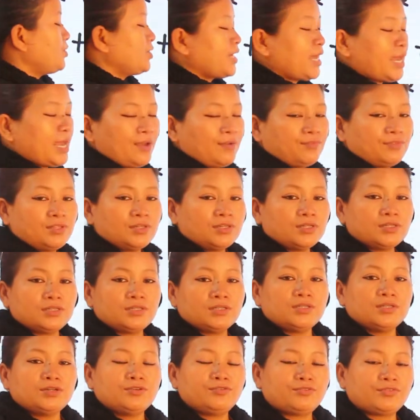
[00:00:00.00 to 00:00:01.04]
not have
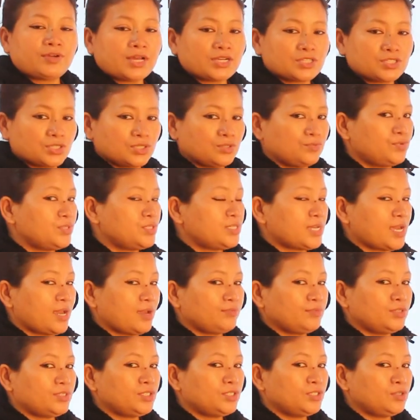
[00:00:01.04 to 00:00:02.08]
the fraction which
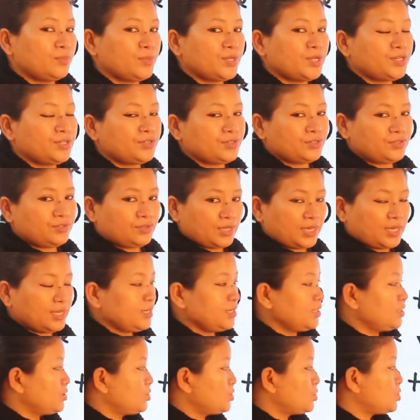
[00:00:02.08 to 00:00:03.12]
have the denominator
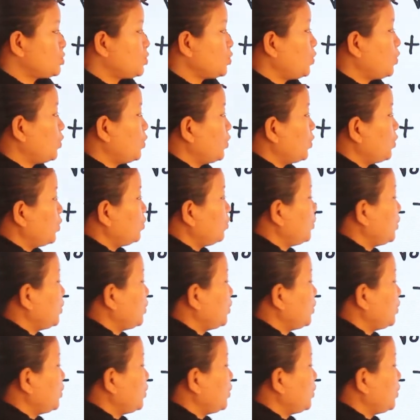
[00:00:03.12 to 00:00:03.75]
10, so